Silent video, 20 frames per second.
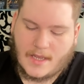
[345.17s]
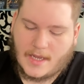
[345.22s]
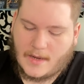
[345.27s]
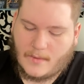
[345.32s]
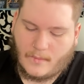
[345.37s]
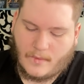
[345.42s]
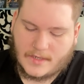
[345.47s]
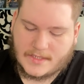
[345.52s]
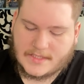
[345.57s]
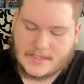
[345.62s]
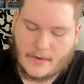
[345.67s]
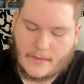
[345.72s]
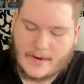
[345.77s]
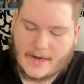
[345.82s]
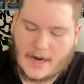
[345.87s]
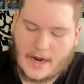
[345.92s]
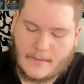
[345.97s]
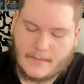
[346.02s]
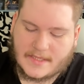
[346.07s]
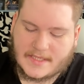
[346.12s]
And what is
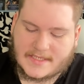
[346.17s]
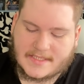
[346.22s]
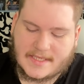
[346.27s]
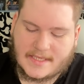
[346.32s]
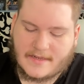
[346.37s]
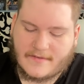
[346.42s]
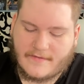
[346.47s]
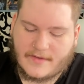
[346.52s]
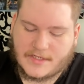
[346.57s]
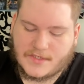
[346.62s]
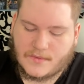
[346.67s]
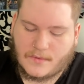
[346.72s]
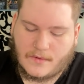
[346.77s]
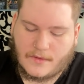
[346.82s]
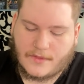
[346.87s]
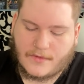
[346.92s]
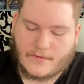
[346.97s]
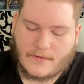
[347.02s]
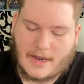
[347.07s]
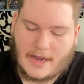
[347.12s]
going on with this
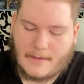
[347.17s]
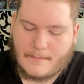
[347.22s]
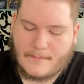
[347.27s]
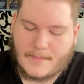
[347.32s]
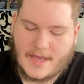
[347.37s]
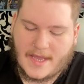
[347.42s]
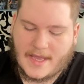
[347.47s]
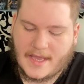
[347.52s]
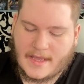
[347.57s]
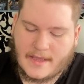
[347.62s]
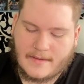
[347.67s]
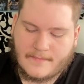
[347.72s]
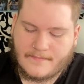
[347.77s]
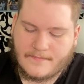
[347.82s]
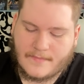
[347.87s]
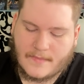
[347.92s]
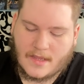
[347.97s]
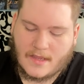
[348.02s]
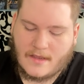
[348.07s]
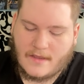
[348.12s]
individual throughout May
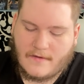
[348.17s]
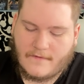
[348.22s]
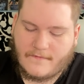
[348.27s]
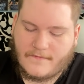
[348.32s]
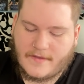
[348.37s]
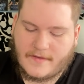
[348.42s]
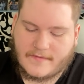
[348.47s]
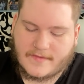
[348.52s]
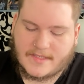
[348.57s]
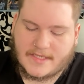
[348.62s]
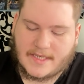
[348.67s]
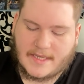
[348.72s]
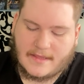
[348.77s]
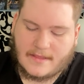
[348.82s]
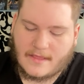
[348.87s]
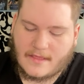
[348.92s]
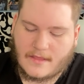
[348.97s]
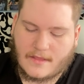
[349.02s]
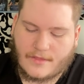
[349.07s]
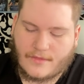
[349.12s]

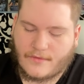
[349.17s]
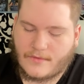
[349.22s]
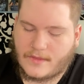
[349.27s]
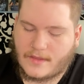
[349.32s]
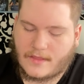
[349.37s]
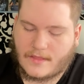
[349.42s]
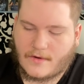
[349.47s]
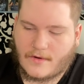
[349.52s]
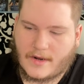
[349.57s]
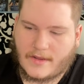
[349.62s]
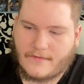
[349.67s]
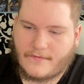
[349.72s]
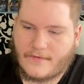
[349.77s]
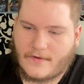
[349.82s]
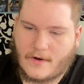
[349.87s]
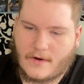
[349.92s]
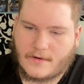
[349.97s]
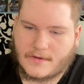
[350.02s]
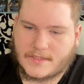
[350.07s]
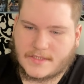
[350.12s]
15th through the
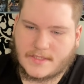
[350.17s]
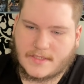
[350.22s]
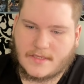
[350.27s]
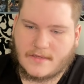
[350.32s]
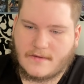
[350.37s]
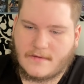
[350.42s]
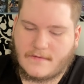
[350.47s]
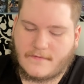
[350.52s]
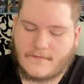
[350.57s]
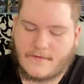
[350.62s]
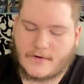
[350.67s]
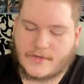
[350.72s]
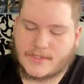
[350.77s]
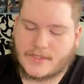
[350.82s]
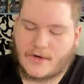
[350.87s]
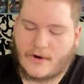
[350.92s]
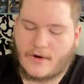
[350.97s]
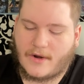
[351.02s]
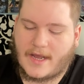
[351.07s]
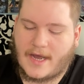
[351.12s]
31st?
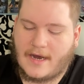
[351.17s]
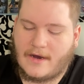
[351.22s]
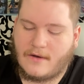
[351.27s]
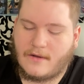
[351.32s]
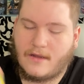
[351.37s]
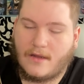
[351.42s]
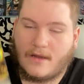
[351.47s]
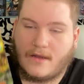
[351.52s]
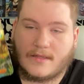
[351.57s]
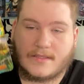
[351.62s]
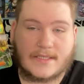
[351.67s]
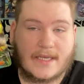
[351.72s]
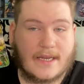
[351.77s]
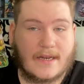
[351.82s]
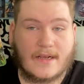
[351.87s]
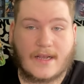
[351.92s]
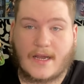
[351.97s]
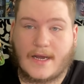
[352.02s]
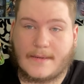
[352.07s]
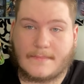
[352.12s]
First card out, 10
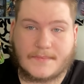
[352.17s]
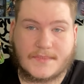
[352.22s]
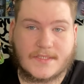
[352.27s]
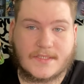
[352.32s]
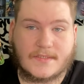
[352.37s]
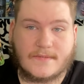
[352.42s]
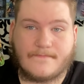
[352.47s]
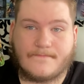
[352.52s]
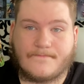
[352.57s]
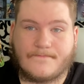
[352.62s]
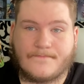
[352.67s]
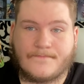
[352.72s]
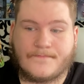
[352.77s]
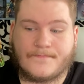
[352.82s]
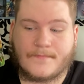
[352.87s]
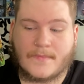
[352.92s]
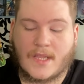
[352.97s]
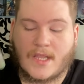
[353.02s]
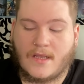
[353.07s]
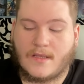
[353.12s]
of Cups.
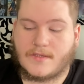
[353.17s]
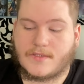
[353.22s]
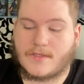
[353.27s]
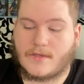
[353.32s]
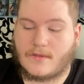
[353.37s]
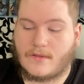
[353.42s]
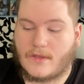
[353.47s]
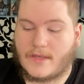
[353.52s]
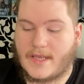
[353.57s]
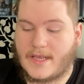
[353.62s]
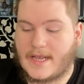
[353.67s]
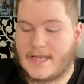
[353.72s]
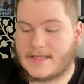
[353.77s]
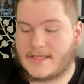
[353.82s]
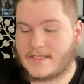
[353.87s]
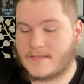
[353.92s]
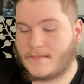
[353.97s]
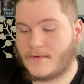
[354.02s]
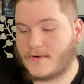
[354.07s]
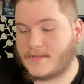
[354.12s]
So looking at
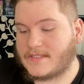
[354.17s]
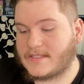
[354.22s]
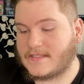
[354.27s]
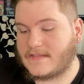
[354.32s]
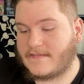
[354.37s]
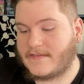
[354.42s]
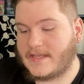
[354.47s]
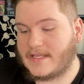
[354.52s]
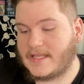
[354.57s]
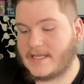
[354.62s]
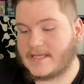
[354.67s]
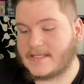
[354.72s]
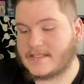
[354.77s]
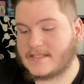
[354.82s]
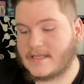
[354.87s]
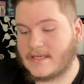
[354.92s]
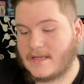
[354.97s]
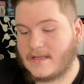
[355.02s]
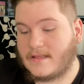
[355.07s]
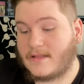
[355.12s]
this person's
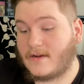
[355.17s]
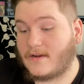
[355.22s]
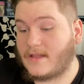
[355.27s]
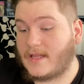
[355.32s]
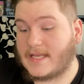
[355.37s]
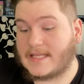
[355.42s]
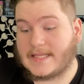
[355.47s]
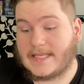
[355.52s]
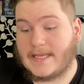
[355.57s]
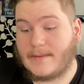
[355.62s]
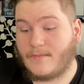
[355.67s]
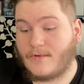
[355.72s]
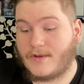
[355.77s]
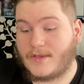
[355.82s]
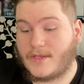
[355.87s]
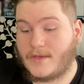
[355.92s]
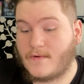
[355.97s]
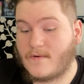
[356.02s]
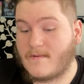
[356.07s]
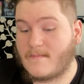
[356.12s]
feelings, they're like, Libra,
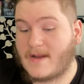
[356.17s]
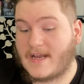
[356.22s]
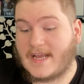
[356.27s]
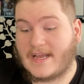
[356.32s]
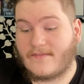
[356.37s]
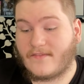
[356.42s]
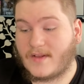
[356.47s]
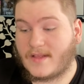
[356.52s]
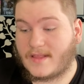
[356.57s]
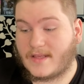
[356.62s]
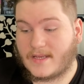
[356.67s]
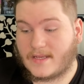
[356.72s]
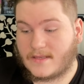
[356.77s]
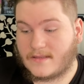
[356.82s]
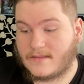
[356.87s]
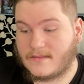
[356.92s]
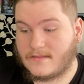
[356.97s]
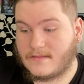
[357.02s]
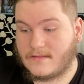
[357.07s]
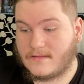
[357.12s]
you are my
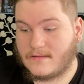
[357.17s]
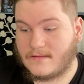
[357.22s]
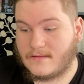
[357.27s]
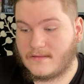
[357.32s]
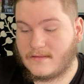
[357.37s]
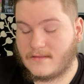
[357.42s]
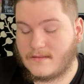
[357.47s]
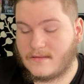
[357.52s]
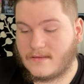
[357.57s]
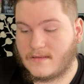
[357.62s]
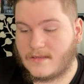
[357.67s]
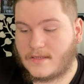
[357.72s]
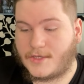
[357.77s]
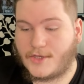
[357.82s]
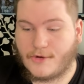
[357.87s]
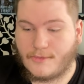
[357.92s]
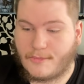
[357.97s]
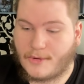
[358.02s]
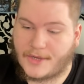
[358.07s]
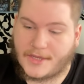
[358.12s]
everything.
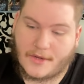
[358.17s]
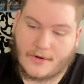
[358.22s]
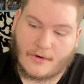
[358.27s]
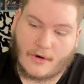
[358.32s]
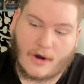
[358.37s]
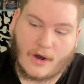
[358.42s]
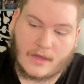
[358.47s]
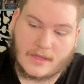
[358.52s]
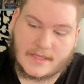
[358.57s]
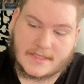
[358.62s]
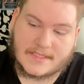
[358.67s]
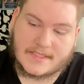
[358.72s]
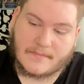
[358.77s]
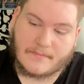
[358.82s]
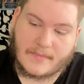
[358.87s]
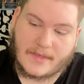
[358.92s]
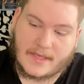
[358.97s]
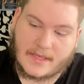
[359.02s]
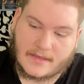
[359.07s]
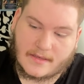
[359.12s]
You put your all into
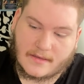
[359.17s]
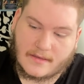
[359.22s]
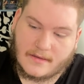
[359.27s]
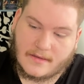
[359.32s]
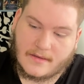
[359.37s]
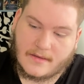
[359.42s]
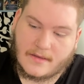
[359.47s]
me.